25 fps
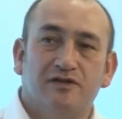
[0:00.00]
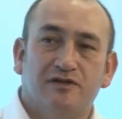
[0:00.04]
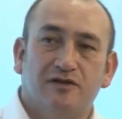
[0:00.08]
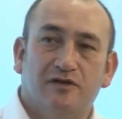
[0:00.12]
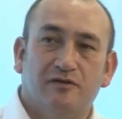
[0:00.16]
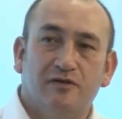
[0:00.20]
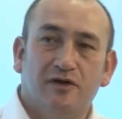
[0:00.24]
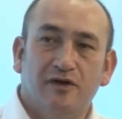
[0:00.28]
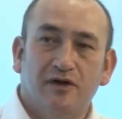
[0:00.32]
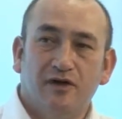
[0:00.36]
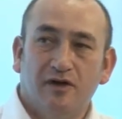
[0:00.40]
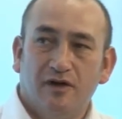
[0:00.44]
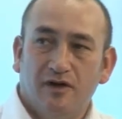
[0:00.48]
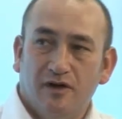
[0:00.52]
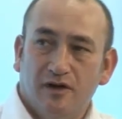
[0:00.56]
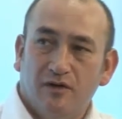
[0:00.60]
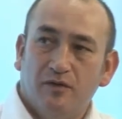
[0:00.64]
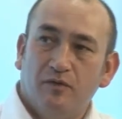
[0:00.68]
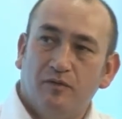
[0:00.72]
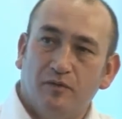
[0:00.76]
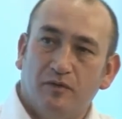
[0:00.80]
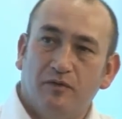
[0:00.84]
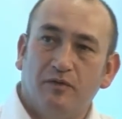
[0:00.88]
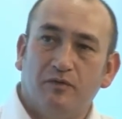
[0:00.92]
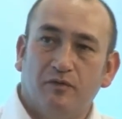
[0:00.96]
So
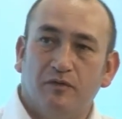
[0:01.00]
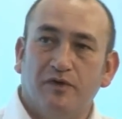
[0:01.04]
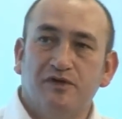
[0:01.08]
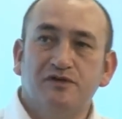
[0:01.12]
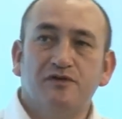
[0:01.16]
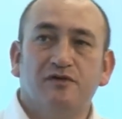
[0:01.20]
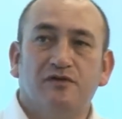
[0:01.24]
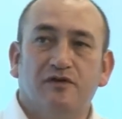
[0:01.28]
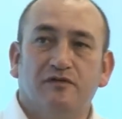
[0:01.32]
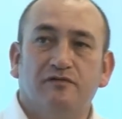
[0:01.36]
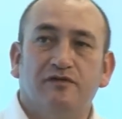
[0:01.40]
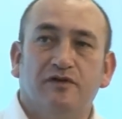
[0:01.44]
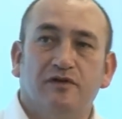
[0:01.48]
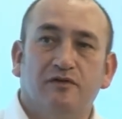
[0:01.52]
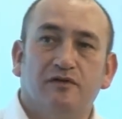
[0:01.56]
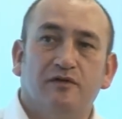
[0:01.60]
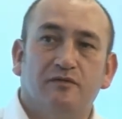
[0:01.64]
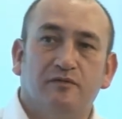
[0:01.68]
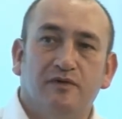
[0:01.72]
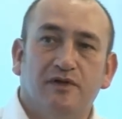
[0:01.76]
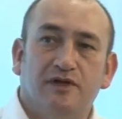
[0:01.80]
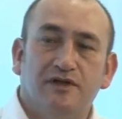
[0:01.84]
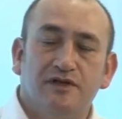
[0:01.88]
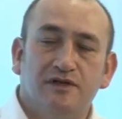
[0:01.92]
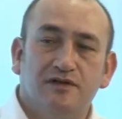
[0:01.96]
we took a view
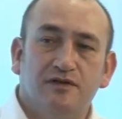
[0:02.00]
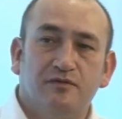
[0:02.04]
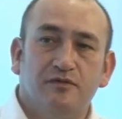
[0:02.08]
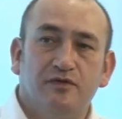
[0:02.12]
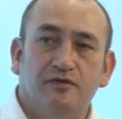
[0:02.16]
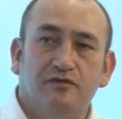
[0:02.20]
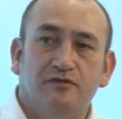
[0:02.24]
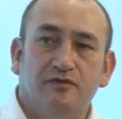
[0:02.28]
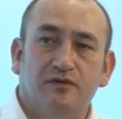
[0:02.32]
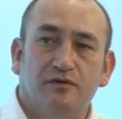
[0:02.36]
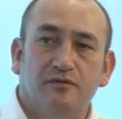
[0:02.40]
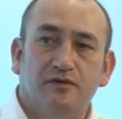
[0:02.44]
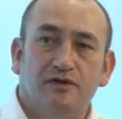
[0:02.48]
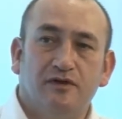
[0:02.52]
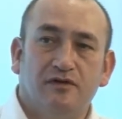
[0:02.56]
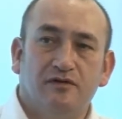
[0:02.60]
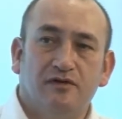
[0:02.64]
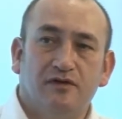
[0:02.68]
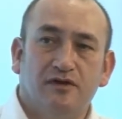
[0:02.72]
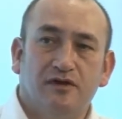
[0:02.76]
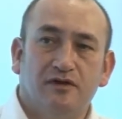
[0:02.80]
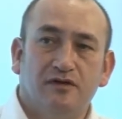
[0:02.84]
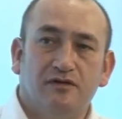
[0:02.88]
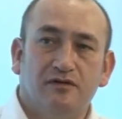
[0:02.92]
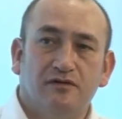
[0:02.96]
that we needed to move forward
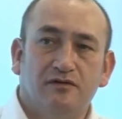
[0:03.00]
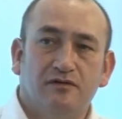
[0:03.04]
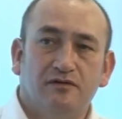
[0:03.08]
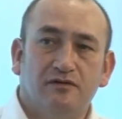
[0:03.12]
on that.